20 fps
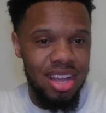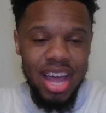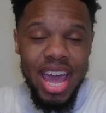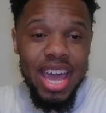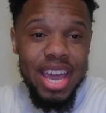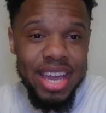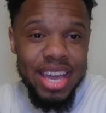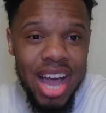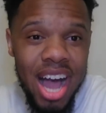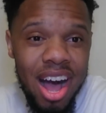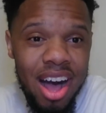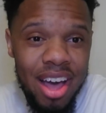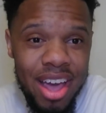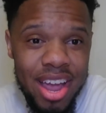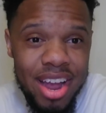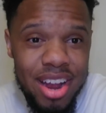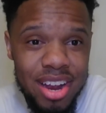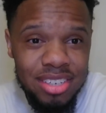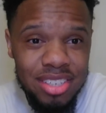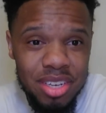And Kyle
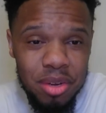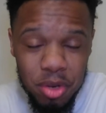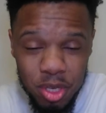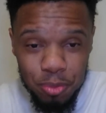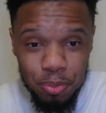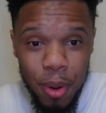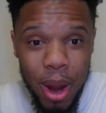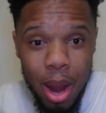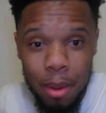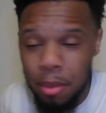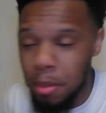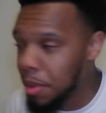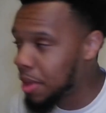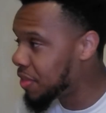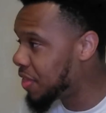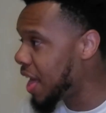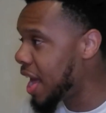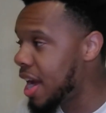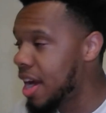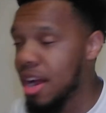Harrison was probably
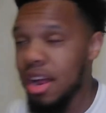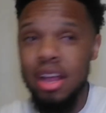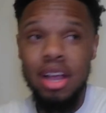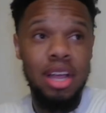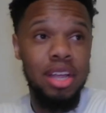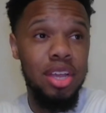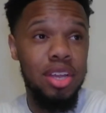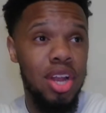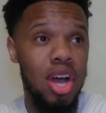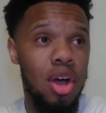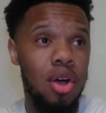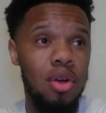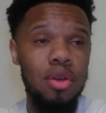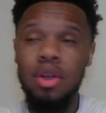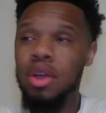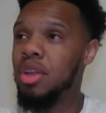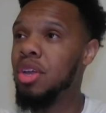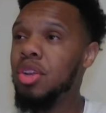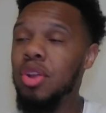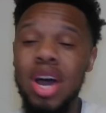there. You know
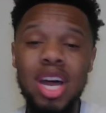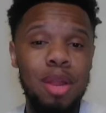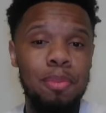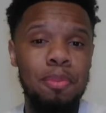how the